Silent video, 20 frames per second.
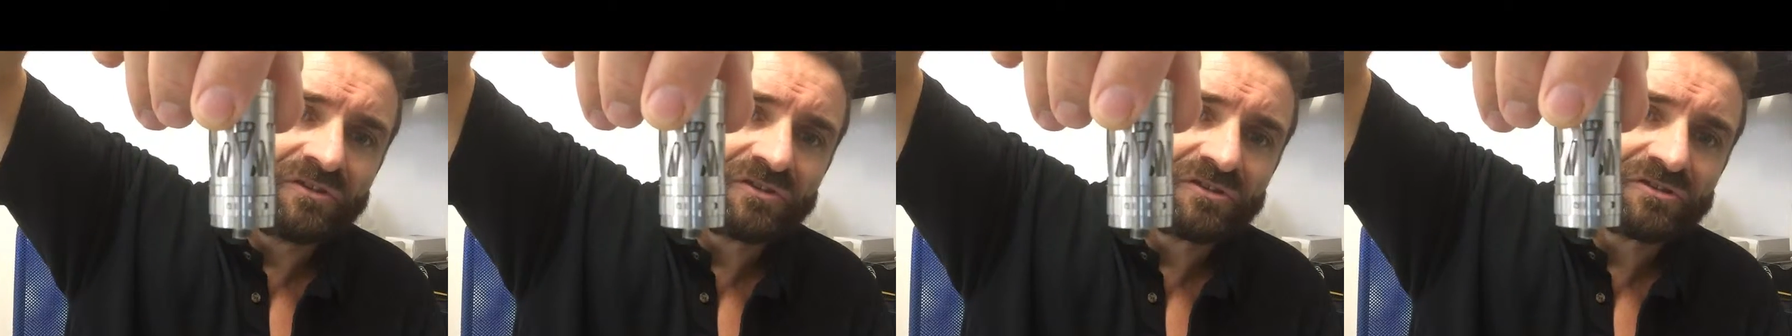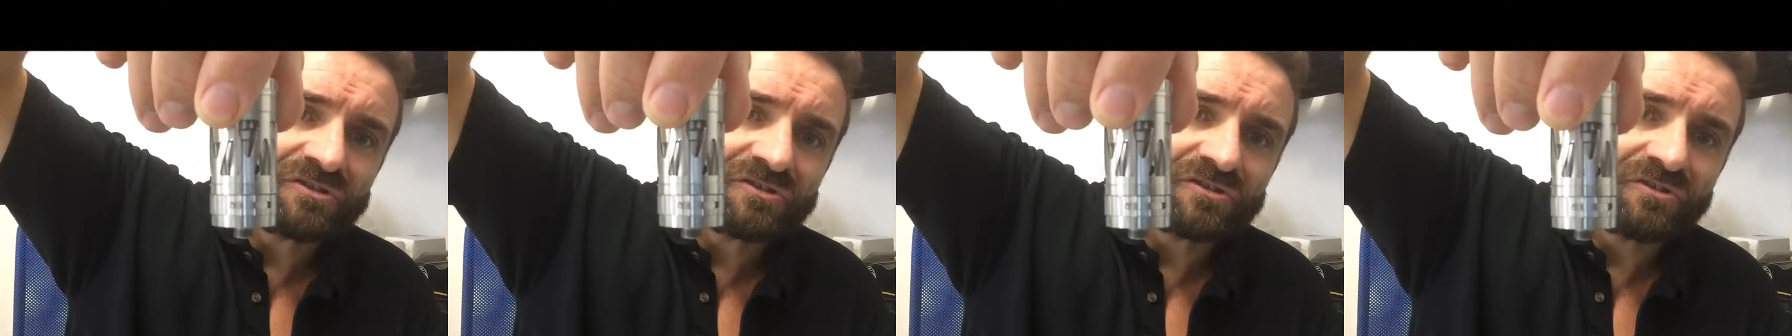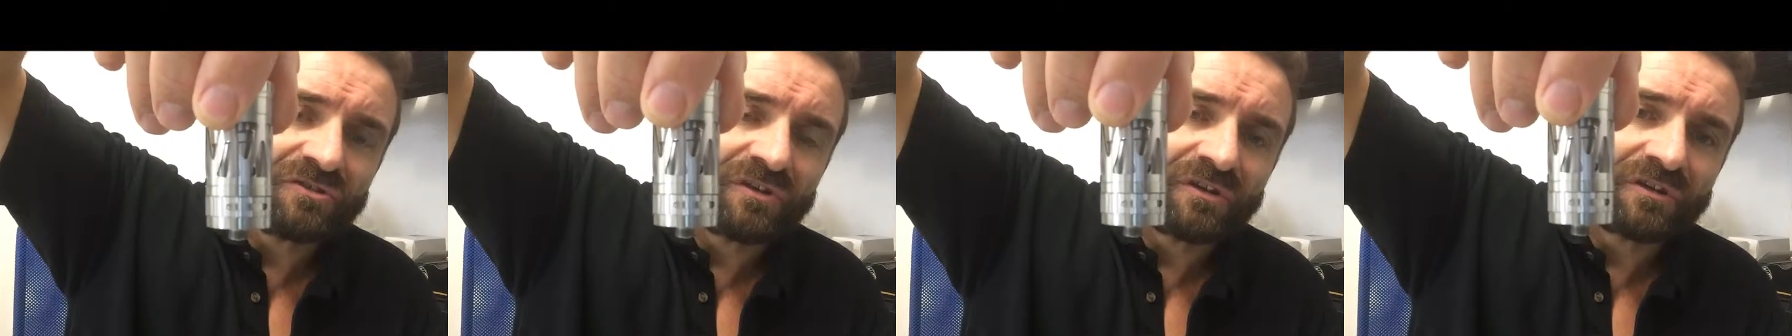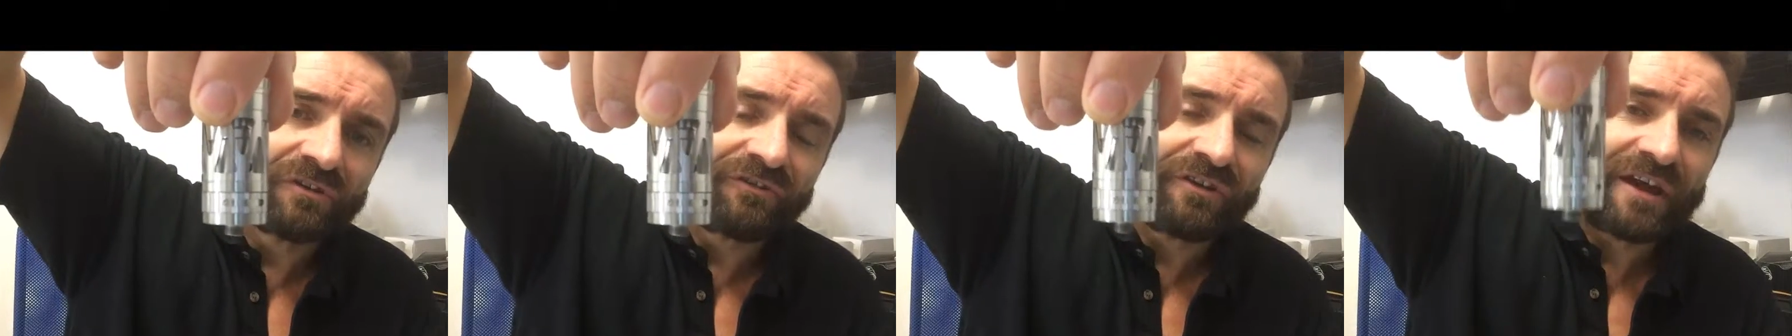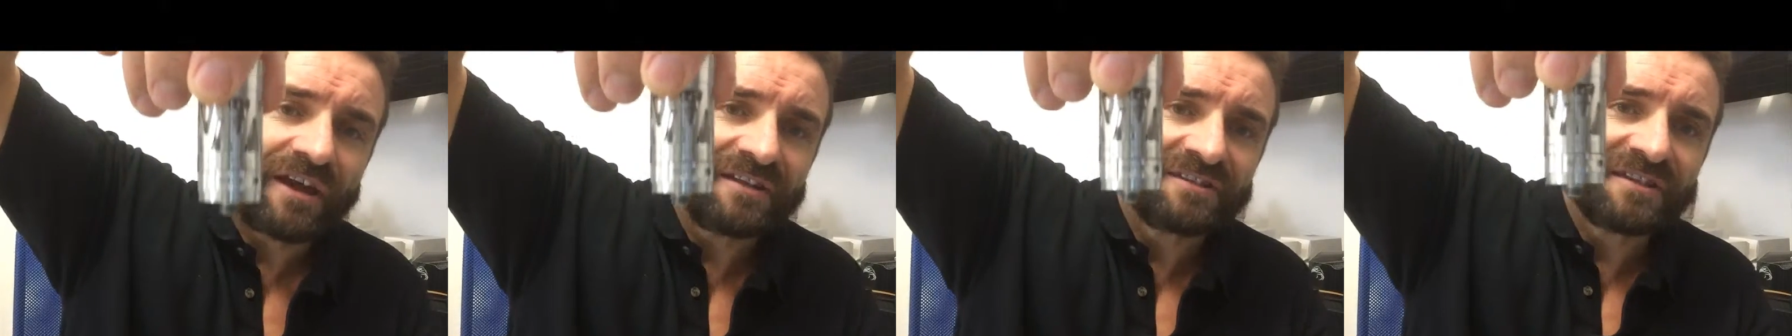just sort of
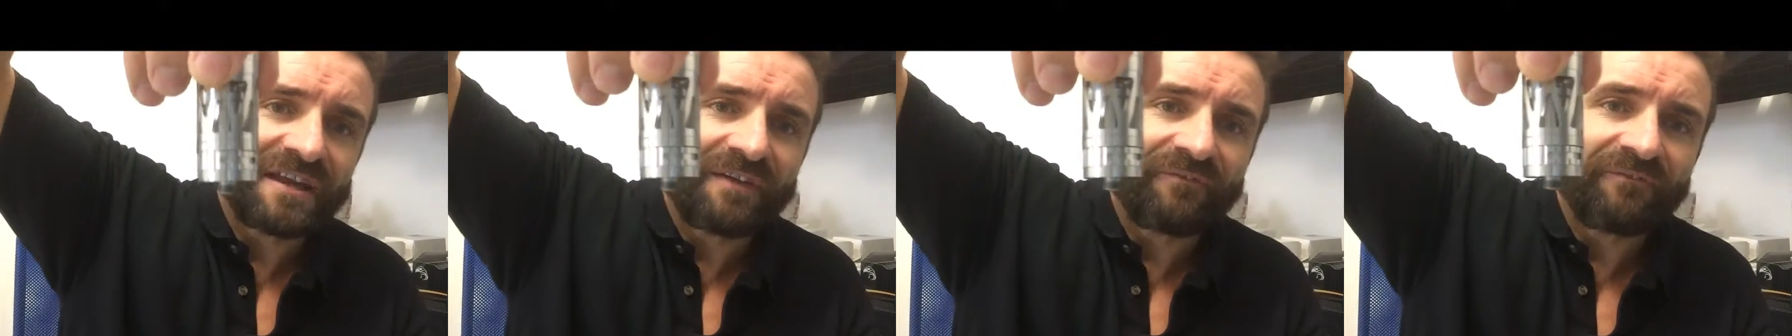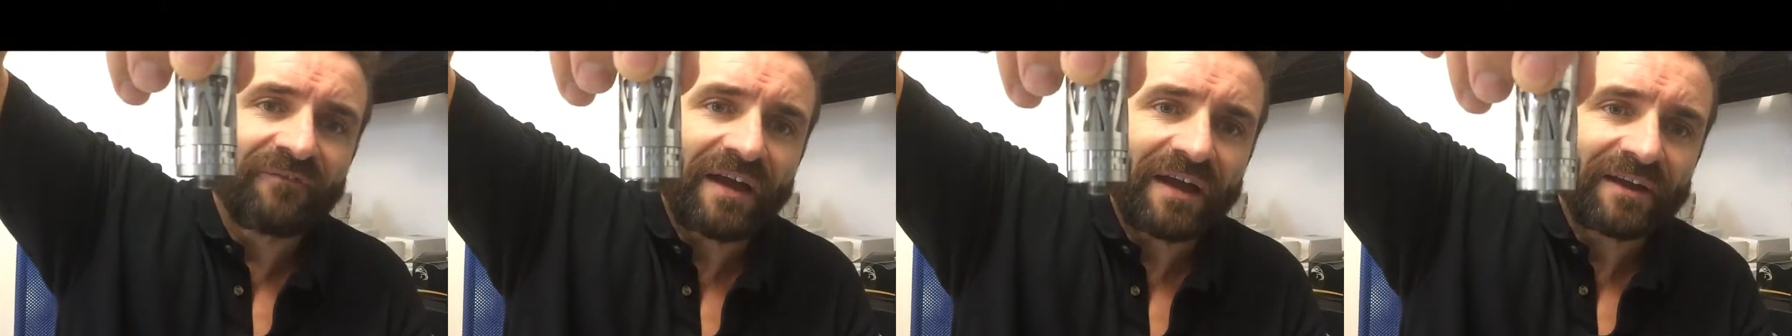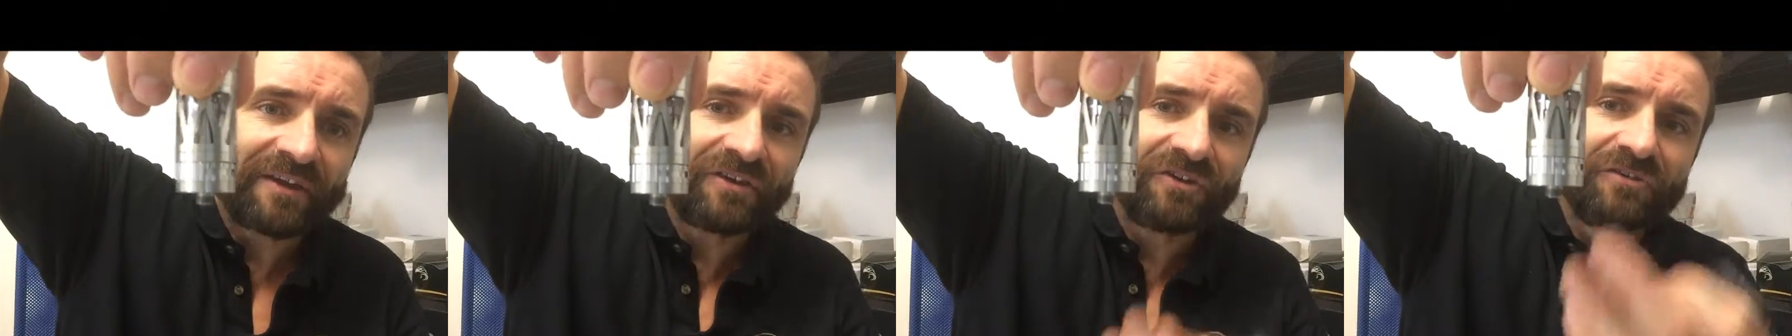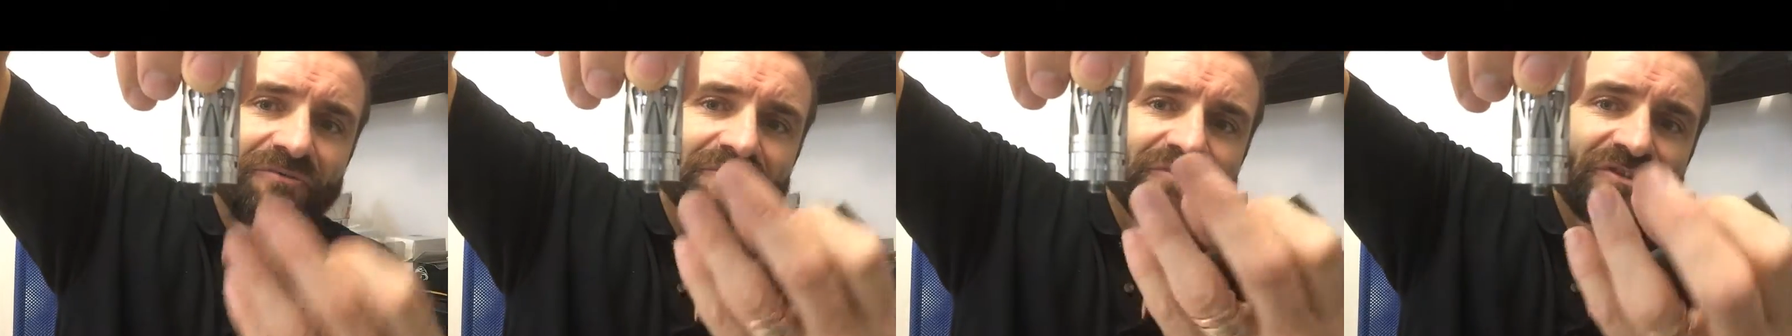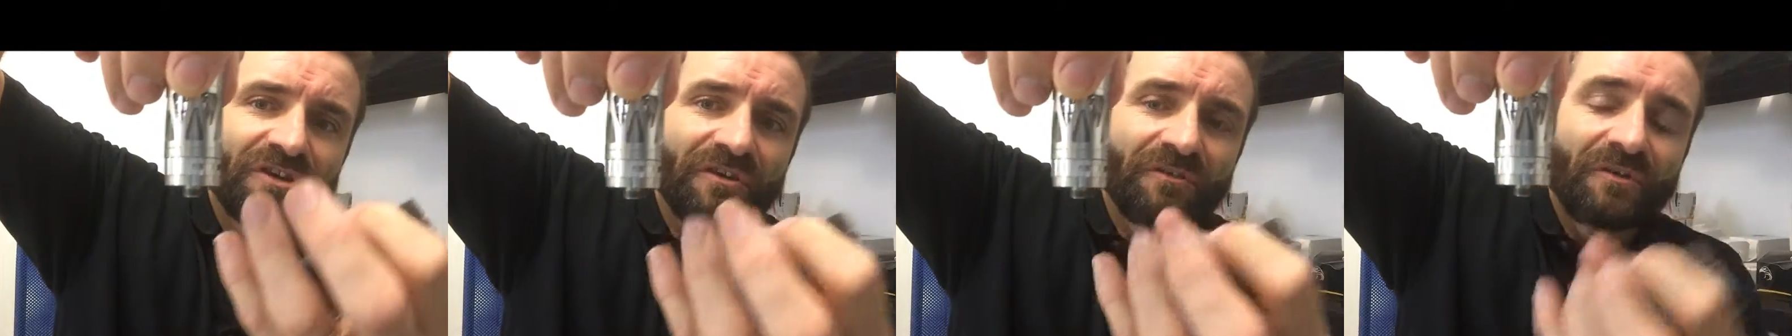creates that
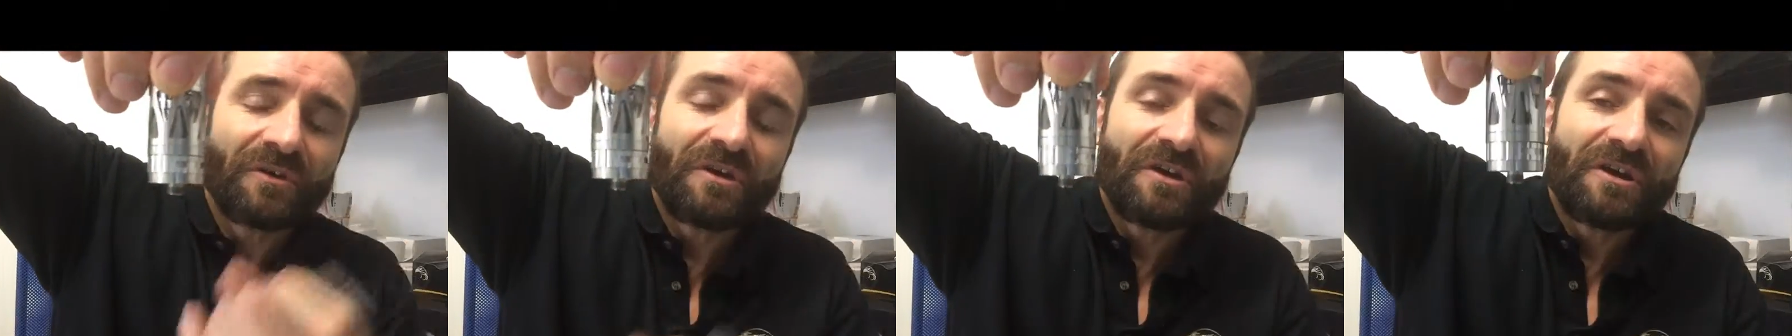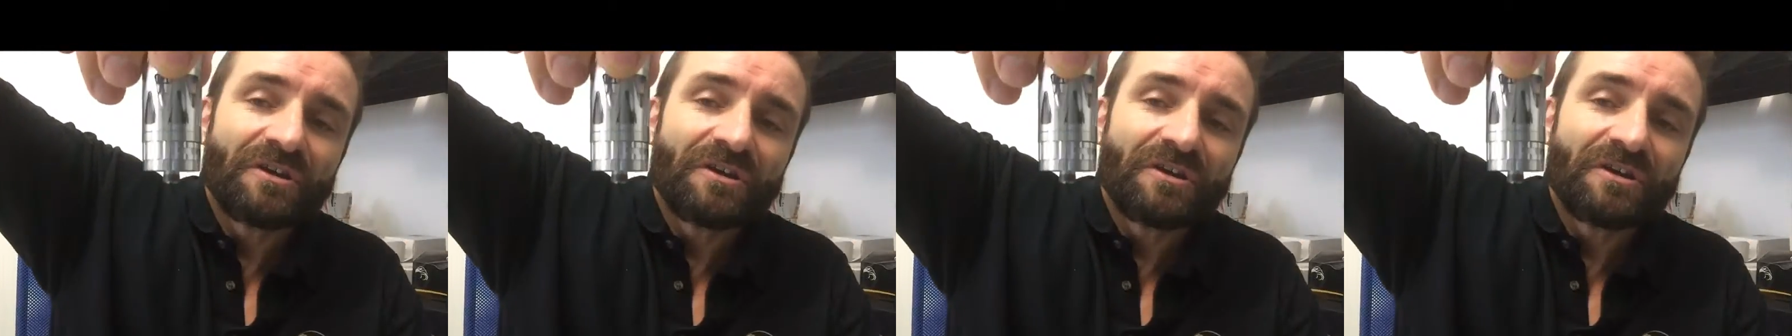vacuum. So